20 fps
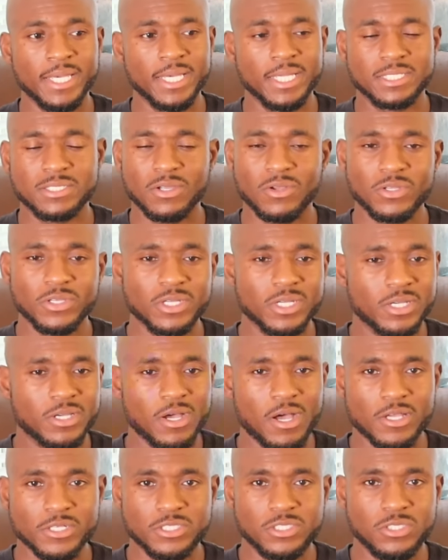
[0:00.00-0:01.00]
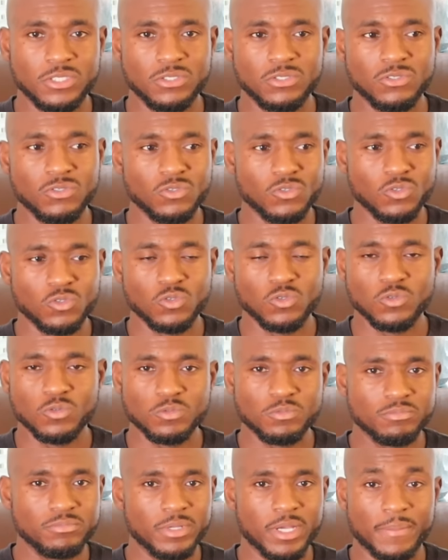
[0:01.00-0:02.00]
It's only going to cost
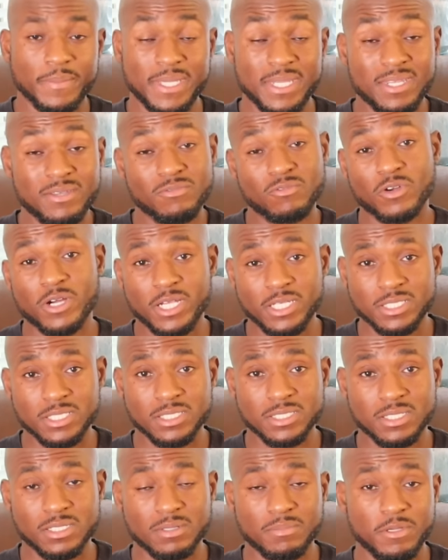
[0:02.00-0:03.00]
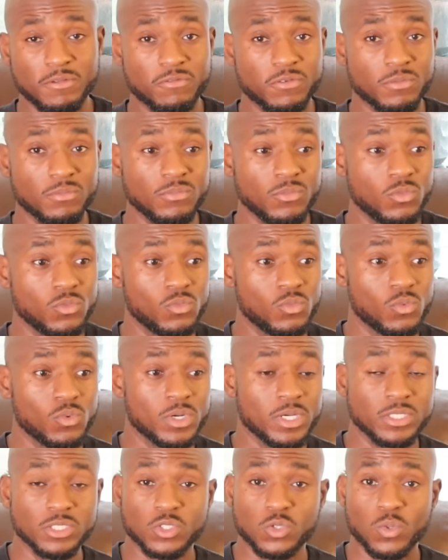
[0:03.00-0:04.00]
you, I mean, it ranges. It could be from
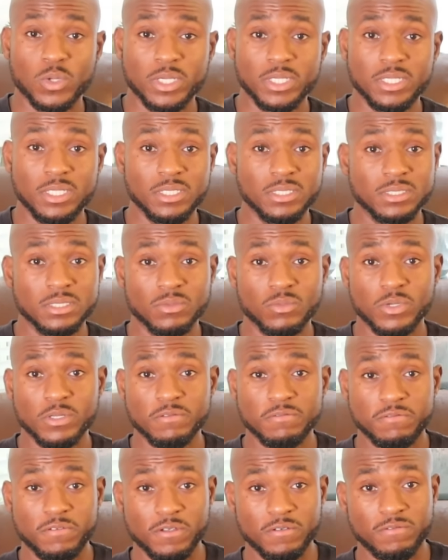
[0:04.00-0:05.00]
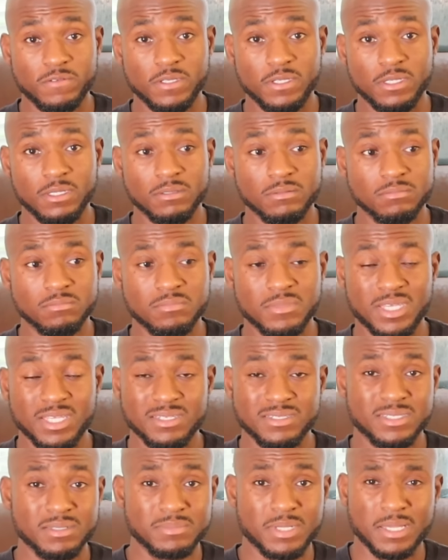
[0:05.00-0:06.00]
$120 to $150,
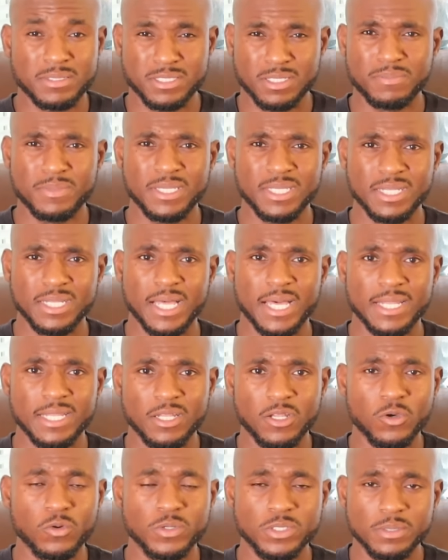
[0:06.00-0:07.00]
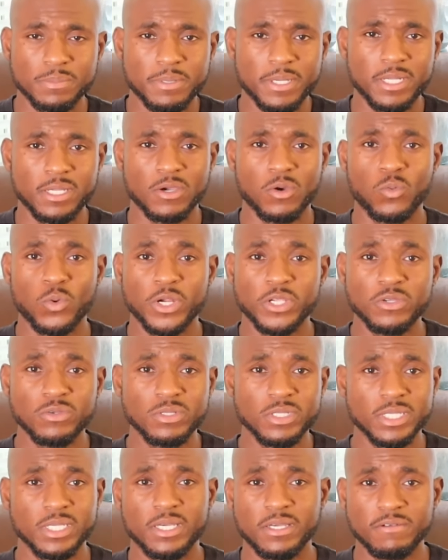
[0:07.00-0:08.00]
and sometimes it could be a lot lower depending on where you
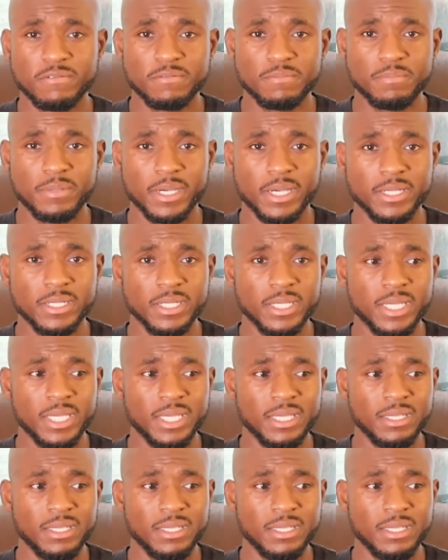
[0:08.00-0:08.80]
live, but